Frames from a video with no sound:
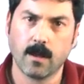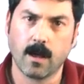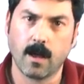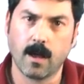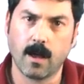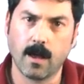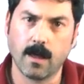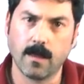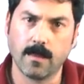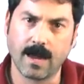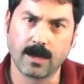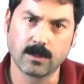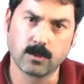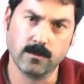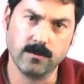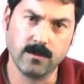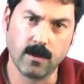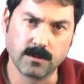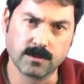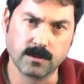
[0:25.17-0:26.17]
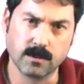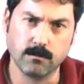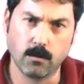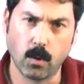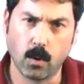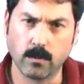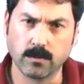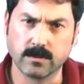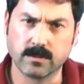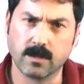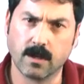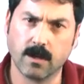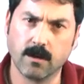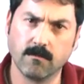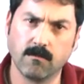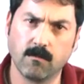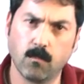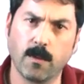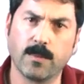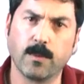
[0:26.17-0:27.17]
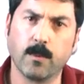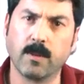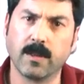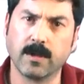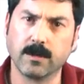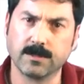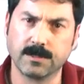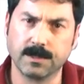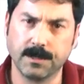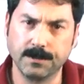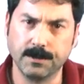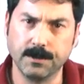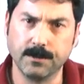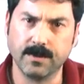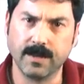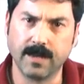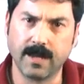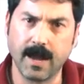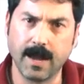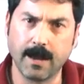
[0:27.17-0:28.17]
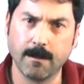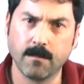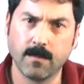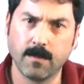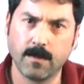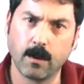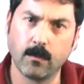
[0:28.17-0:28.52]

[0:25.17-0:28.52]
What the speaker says: the actual nuts and bolts of what the player is going to do in the game.